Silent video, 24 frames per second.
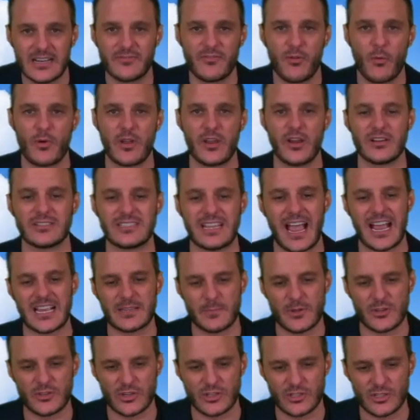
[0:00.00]
4 years as
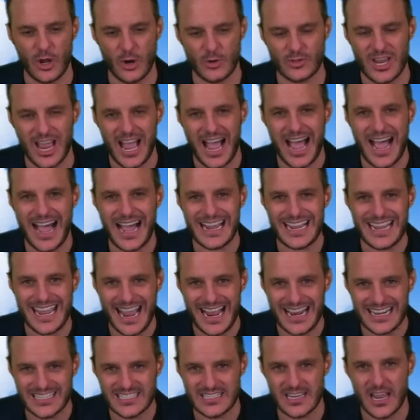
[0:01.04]
Michigan's coach
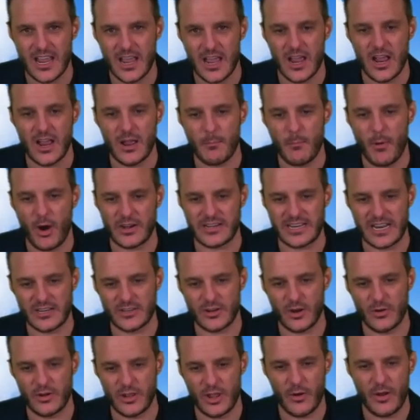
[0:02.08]
against Mark
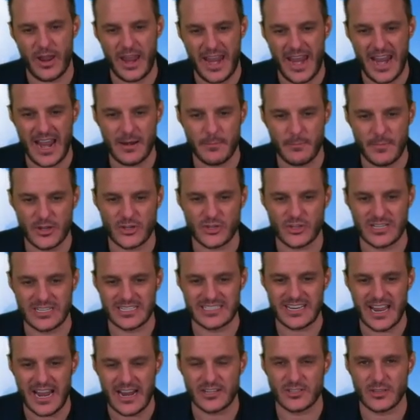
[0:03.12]
D'Antonio and Michigan
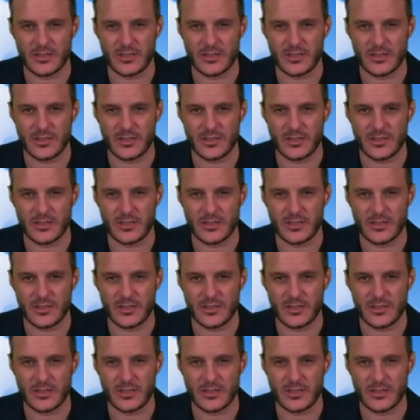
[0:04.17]
State.